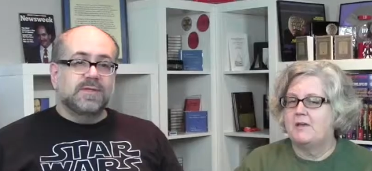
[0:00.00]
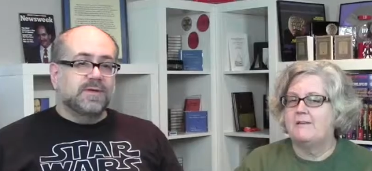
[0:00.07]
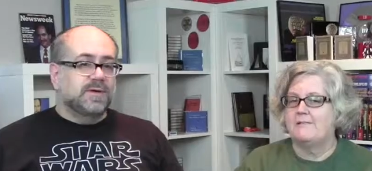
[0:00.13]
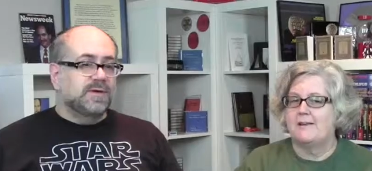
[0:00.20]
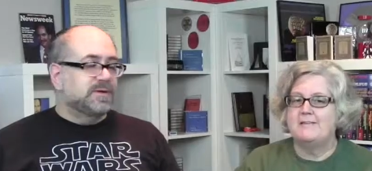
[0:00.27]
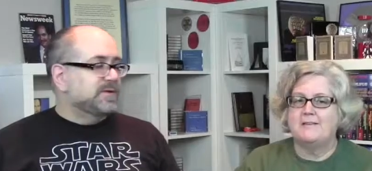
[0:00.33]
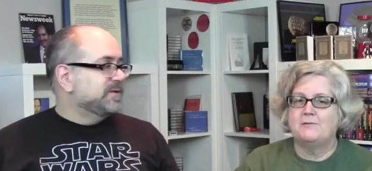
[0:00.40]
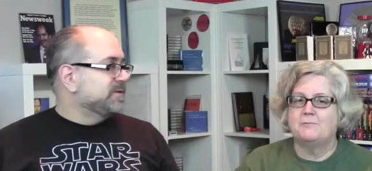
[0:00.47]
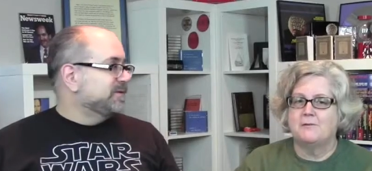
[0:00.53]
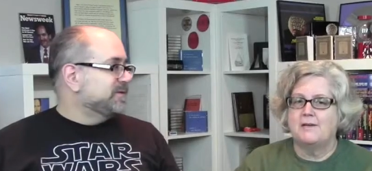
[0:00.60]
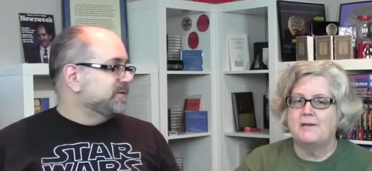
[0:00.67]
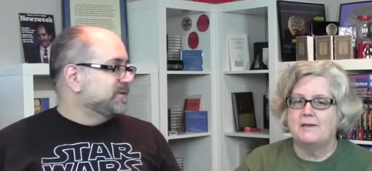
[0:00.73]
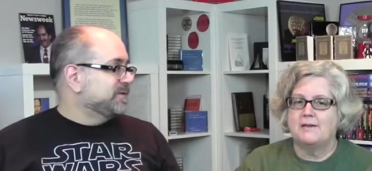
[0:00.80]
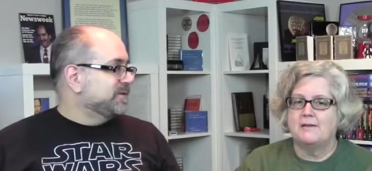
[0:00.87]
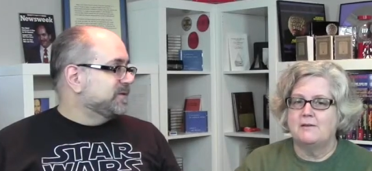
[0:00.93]
Speaker 1: Because I did read
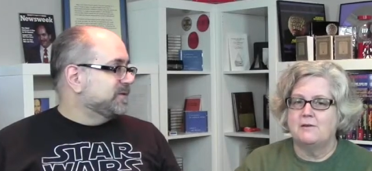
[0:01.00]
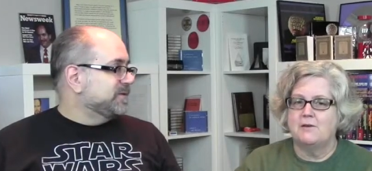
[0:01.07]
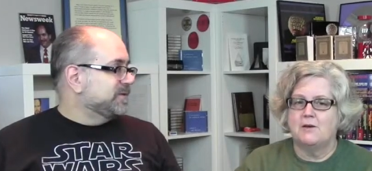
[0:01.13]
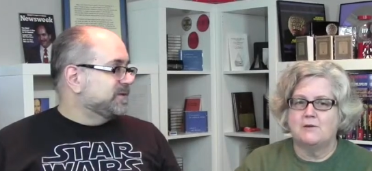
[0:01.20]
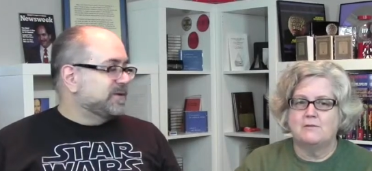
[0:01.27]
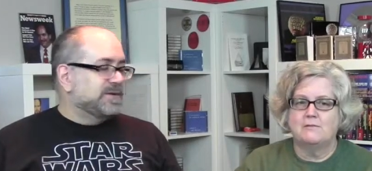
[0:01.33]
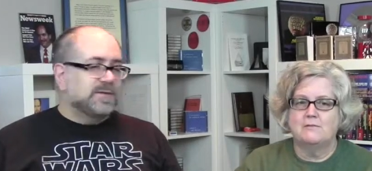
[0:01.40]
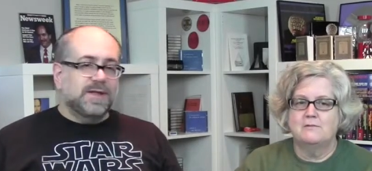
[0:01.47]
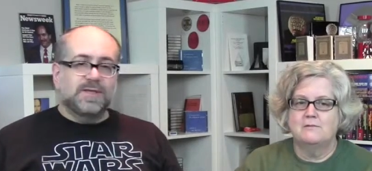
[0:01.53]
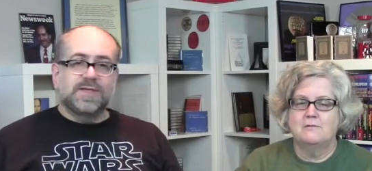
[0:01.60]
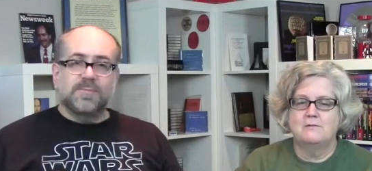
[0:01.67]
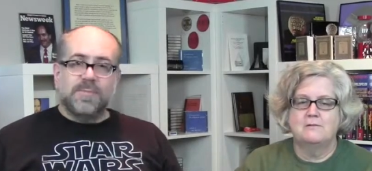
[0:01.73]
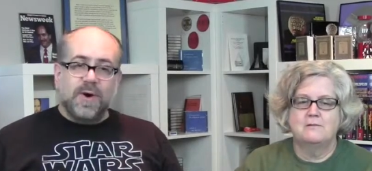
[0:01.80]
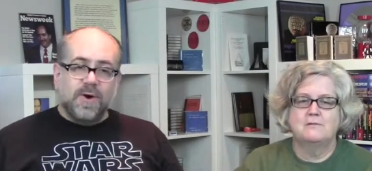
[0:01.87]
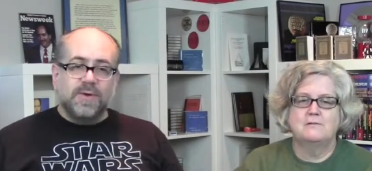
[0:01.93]
it, you know.
Speaker 2: It's
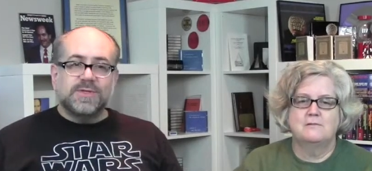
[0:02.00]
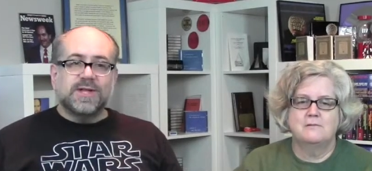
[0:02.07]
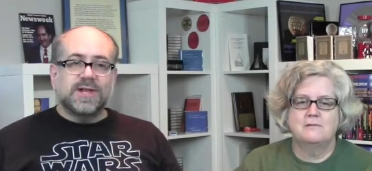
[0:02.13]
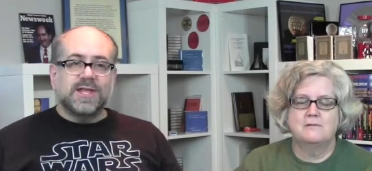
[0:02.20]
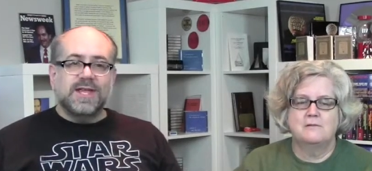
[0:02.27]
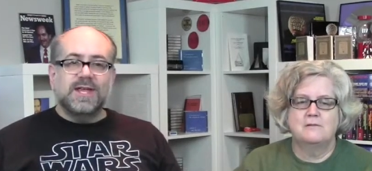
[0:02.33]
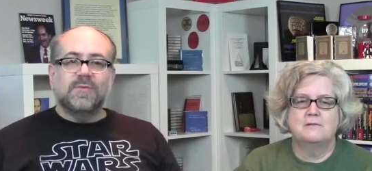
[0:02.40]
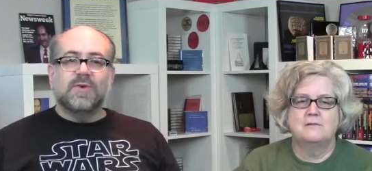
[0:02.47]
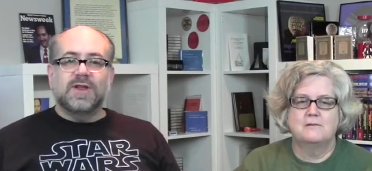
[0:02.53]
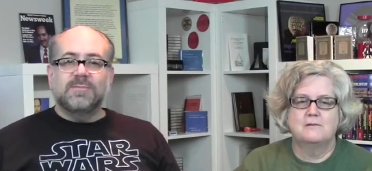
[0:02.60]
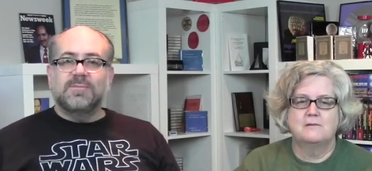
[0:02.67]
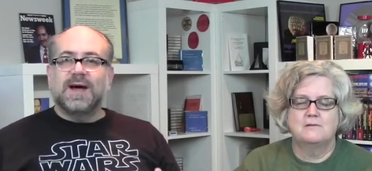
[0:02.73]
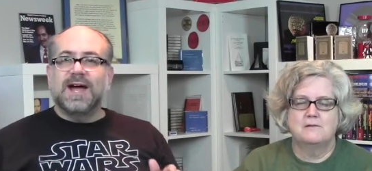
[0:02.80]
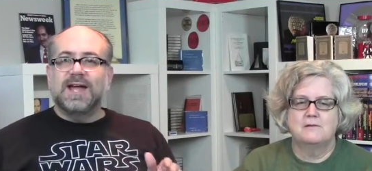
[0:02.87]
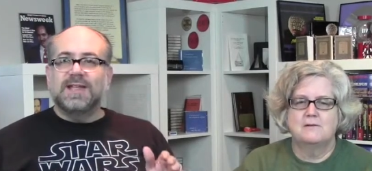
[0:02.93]
supposedly written
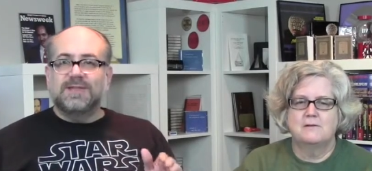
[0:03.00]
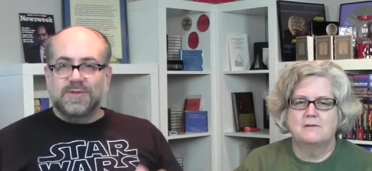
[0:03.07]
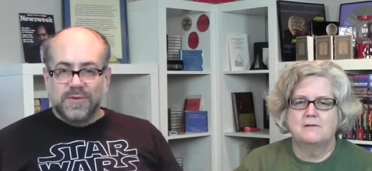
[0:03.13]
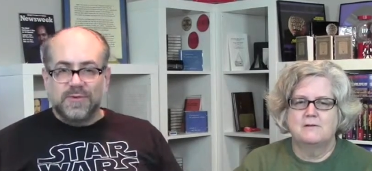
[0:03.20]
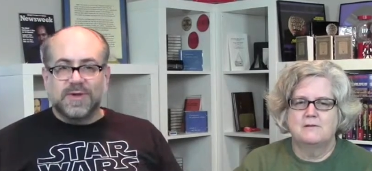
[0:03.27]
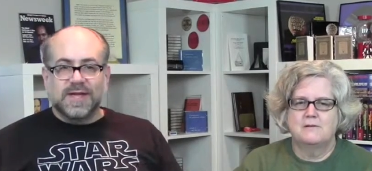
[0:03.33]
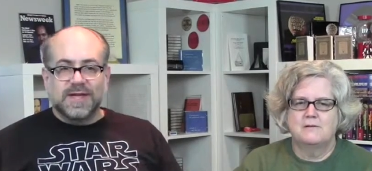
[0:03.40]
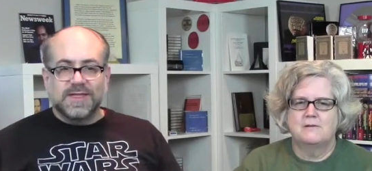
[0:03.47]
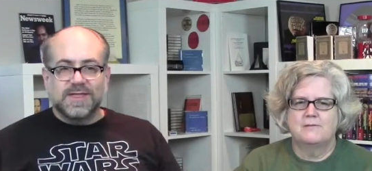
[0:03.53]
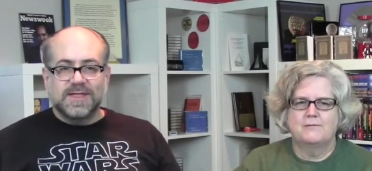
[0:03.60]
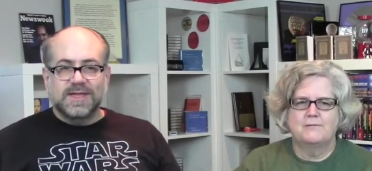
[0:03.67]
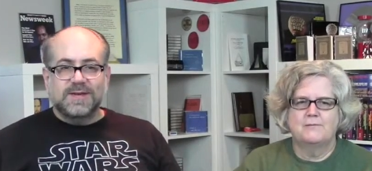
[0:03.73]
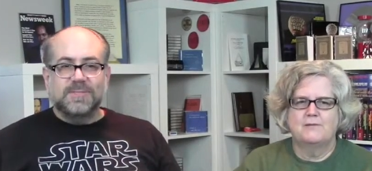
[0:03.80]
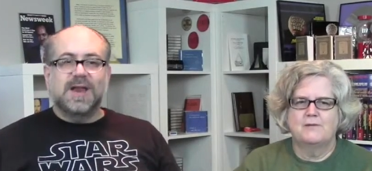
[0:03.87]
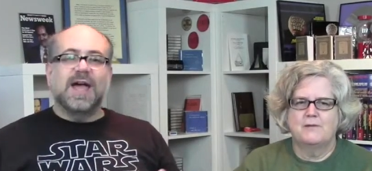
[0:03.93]
by Lucas,
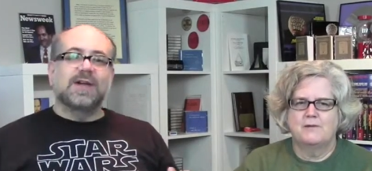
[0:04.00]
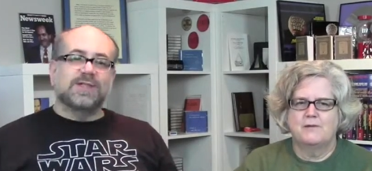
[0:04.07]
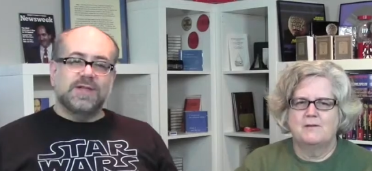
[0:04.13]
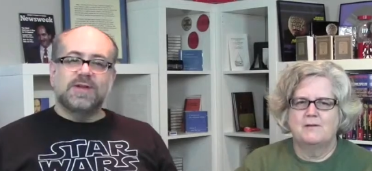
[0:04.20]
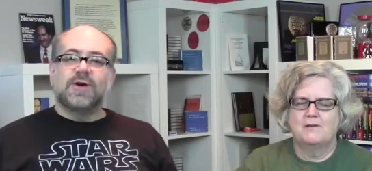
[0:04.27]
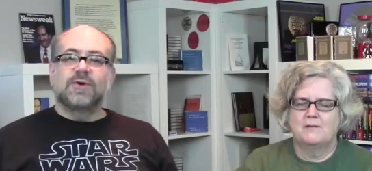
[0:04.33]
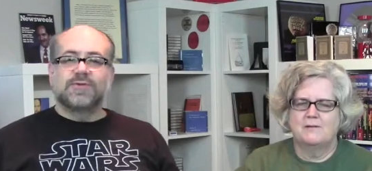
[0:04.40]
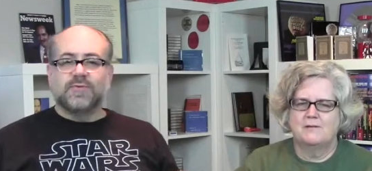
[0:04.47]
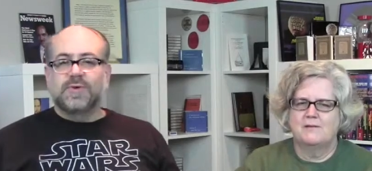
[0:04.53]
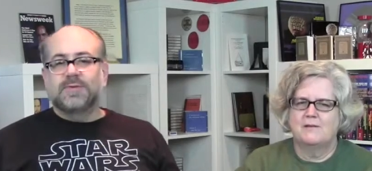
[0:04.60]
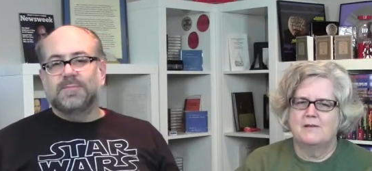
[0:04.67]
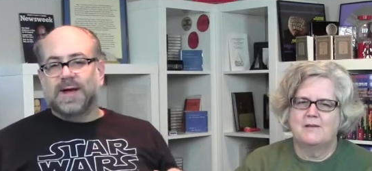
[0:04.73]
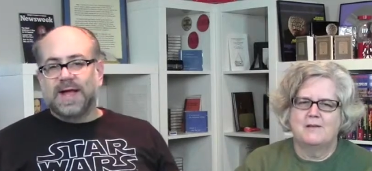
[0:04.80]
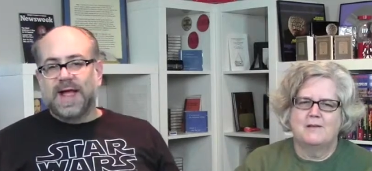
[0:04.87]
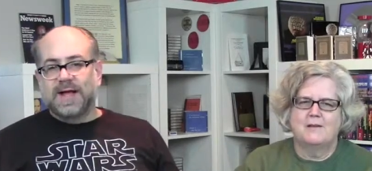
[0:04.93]
but actually goes written
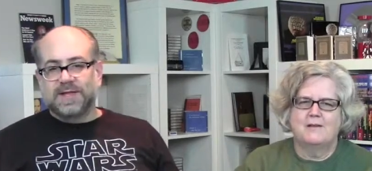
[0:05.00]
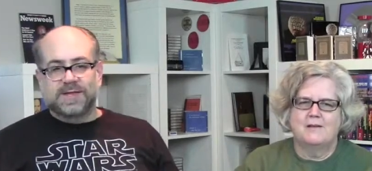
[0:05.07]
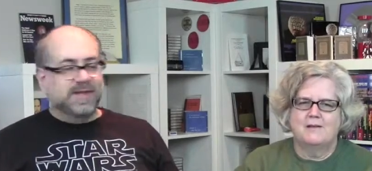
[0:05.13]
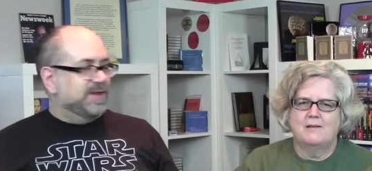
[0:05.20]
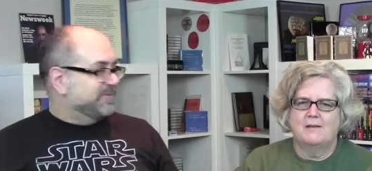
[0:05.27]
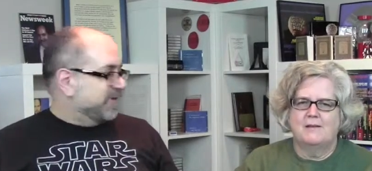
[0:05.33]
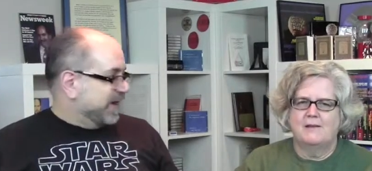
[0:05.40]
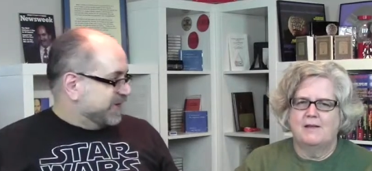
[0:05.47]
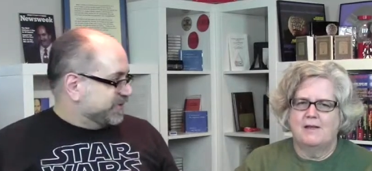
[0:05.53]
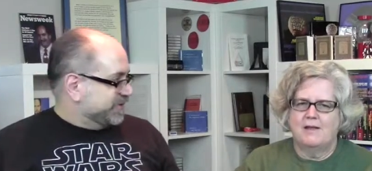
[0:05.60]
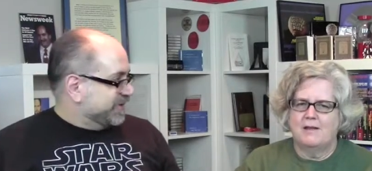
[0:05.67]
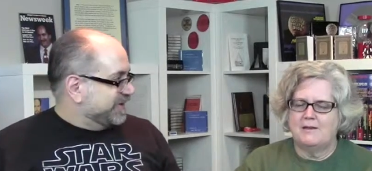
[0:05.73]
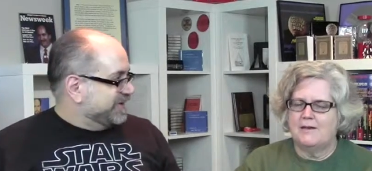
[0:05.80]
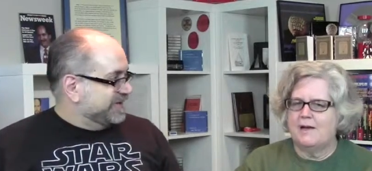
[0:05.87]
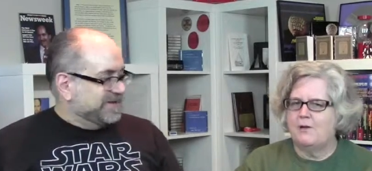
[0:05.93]
by Alan Dean Foster.
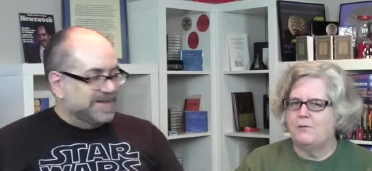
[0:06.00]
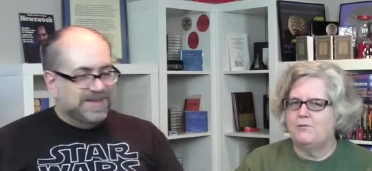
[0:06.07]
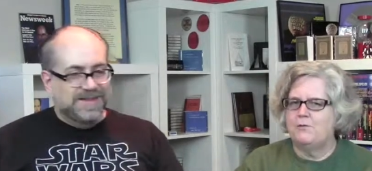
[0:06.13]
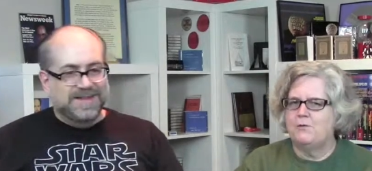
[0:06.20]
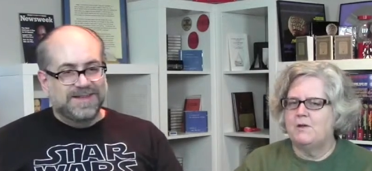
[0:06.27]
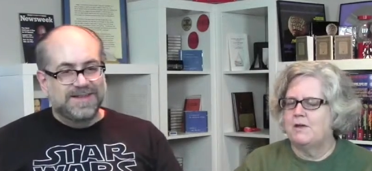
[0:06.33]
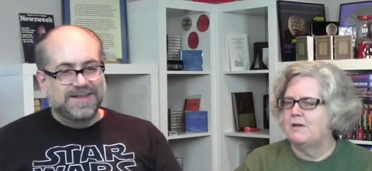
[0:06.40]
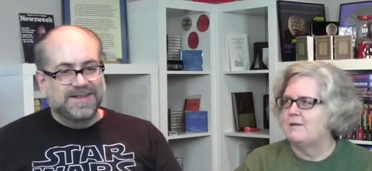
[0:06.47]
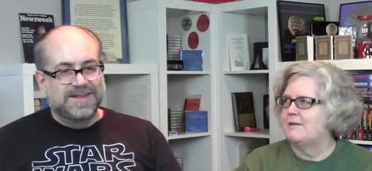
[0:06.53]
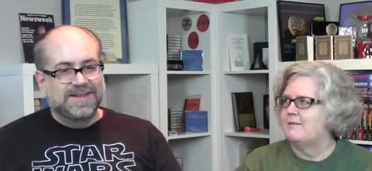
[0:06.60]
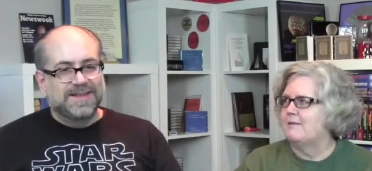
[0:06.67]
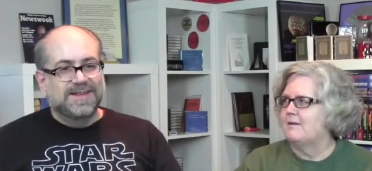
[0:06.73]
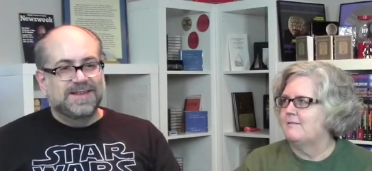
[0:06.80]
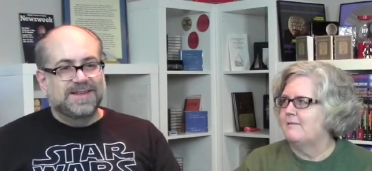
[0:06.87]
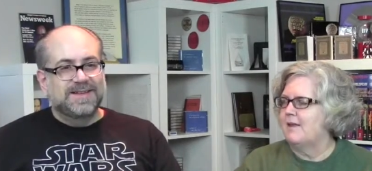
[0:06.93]
Speaker 1: And now if you get it, it
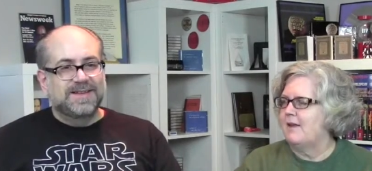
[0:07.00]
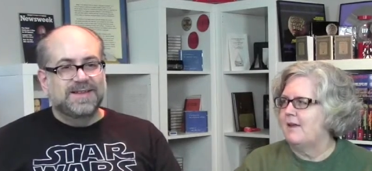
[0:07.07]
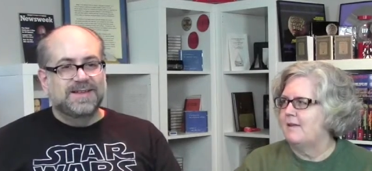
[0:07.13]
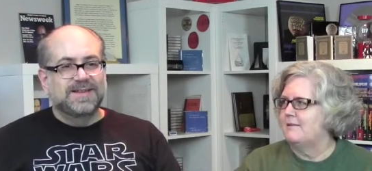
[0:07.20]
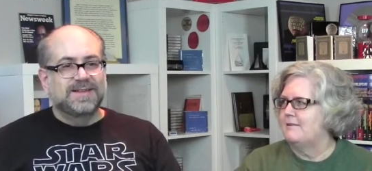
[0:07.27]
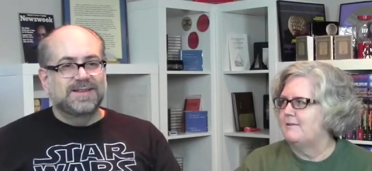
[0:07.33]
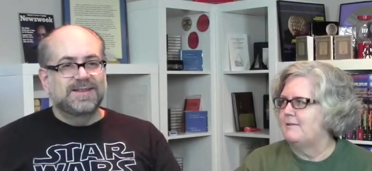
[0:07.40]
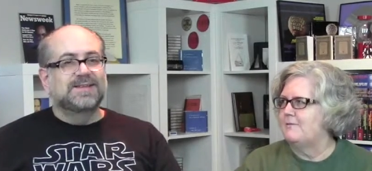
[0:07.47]
does say Alan